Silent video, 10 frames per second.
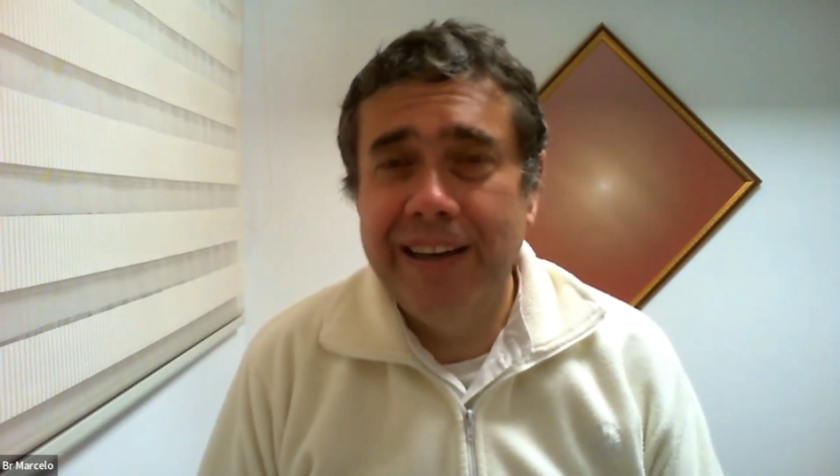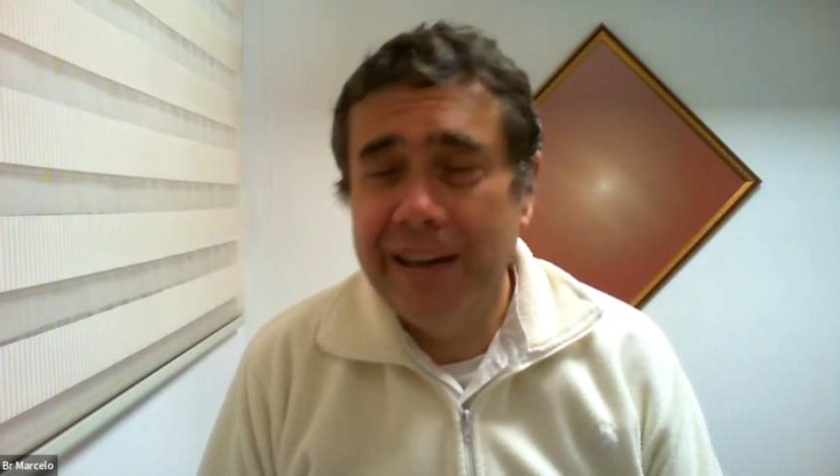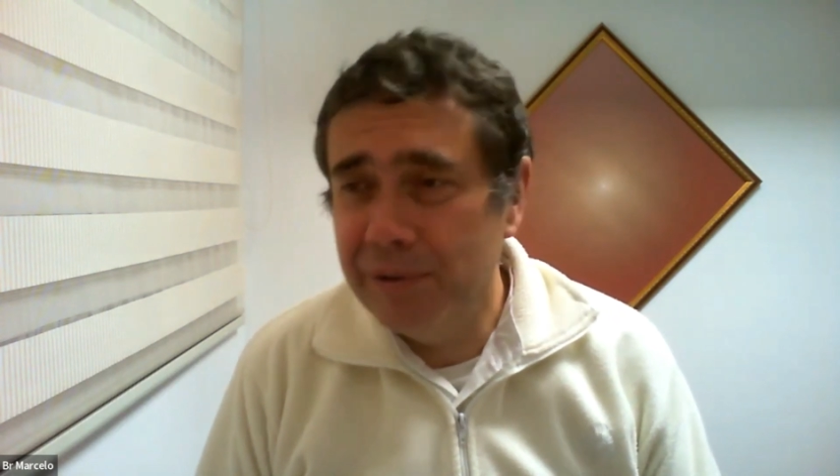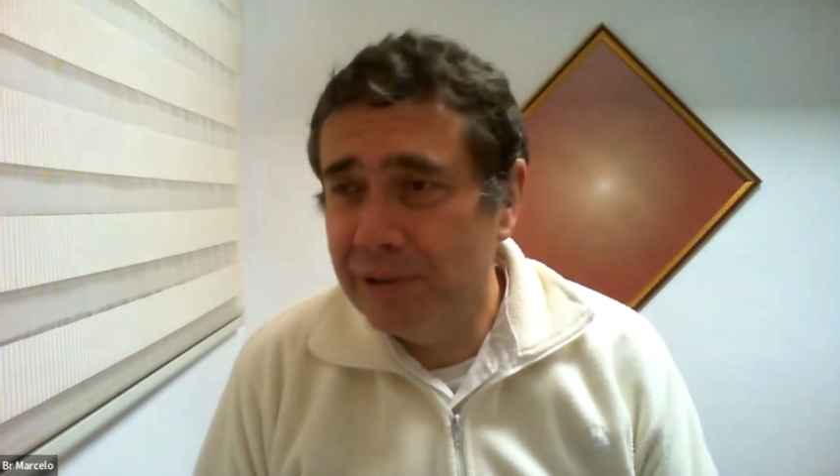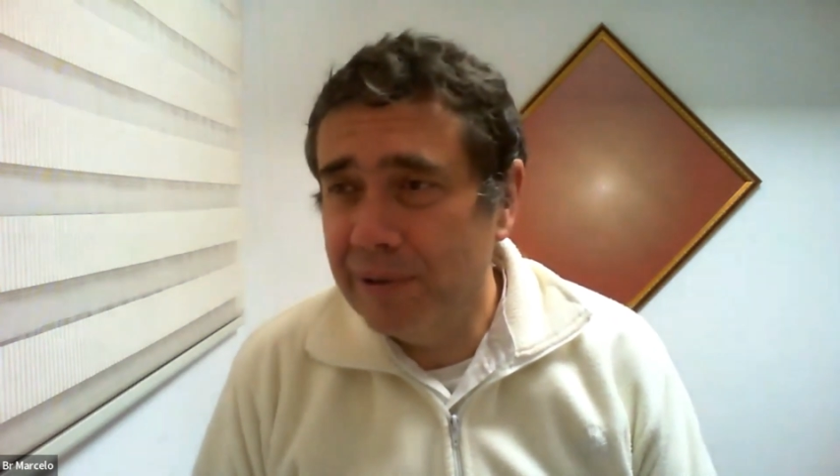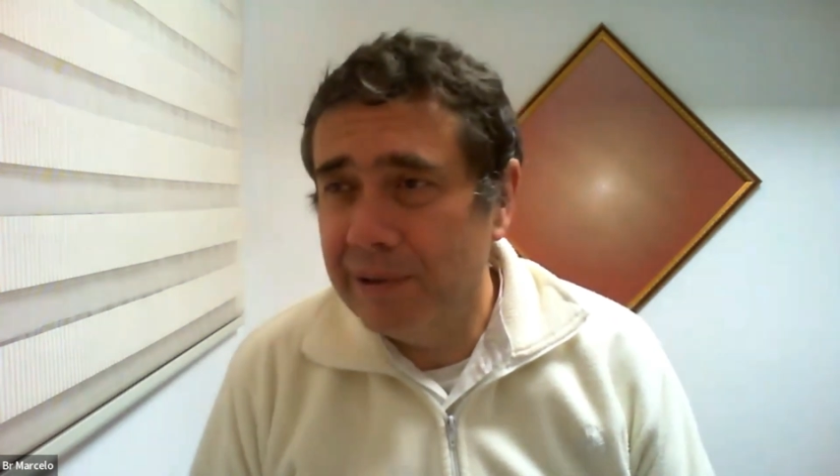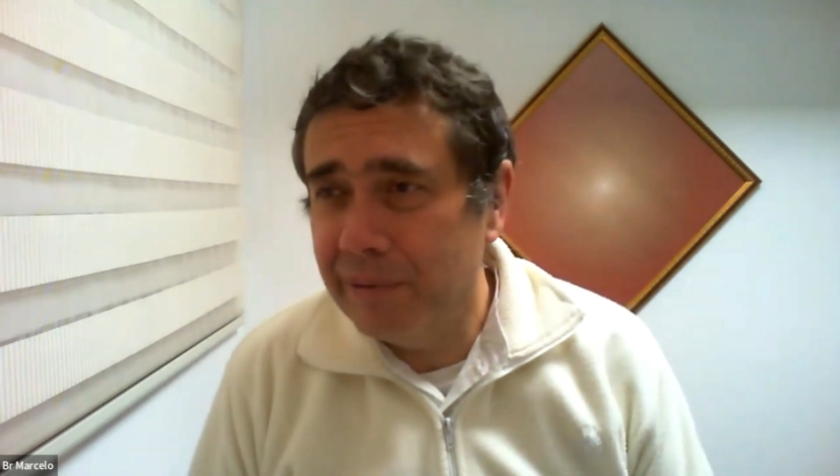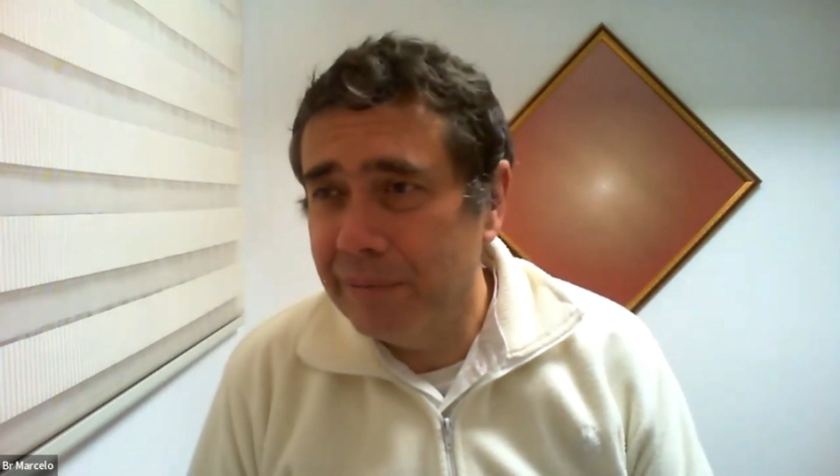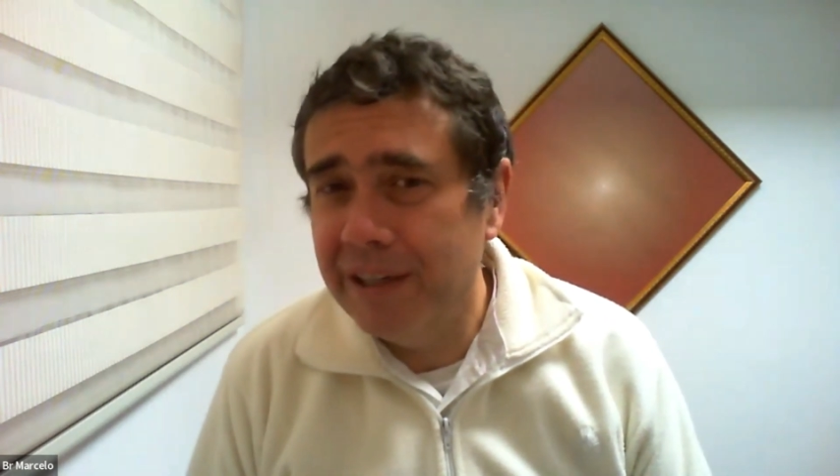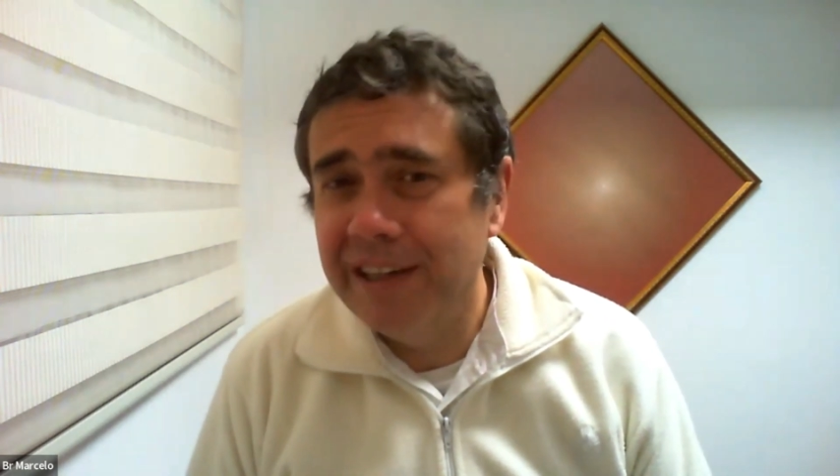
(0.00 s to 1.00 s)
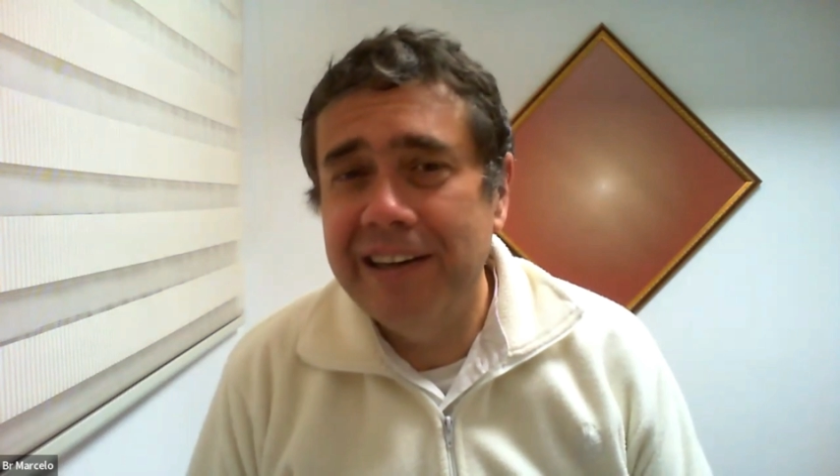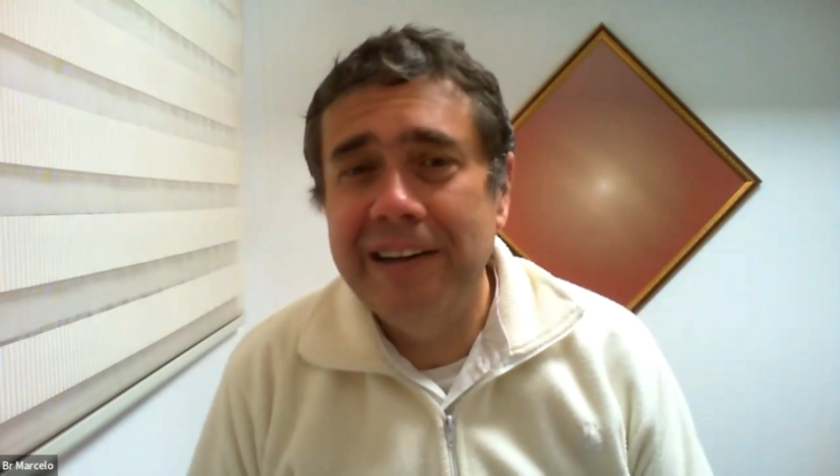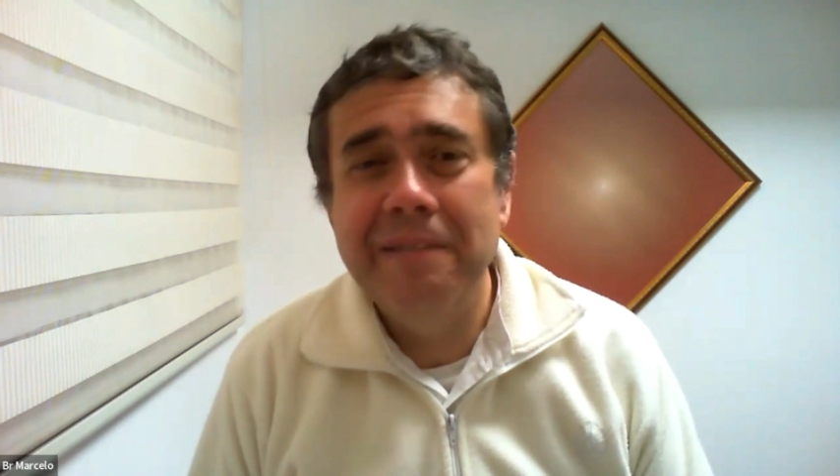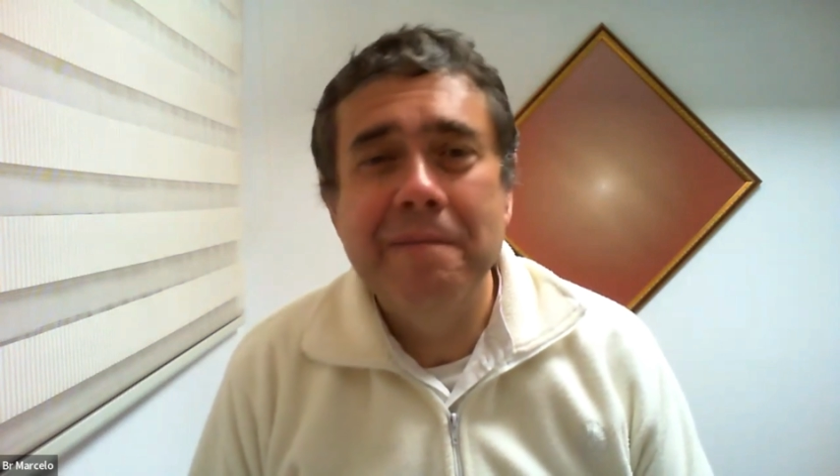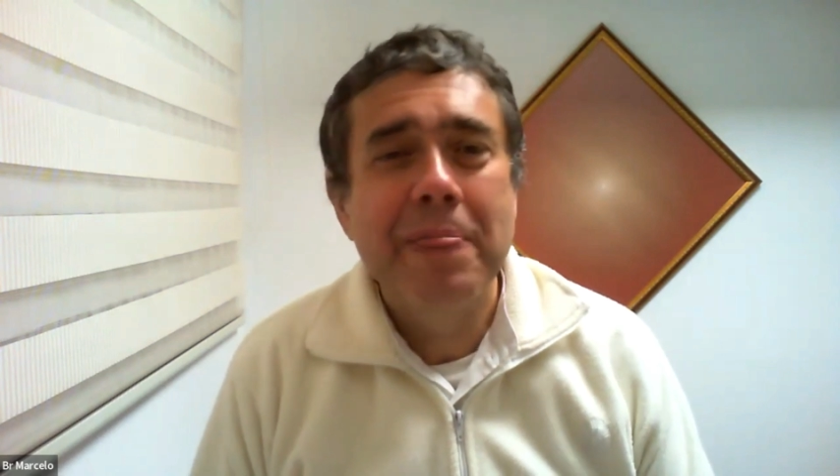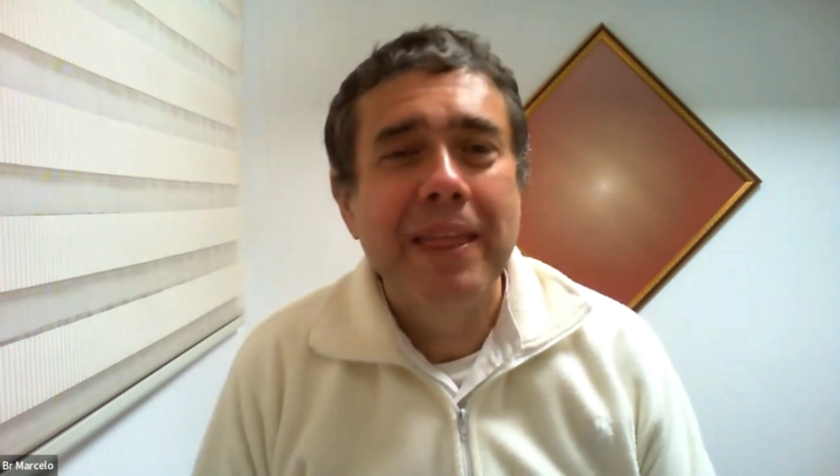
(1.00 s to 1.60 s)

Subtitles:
came to Colombia.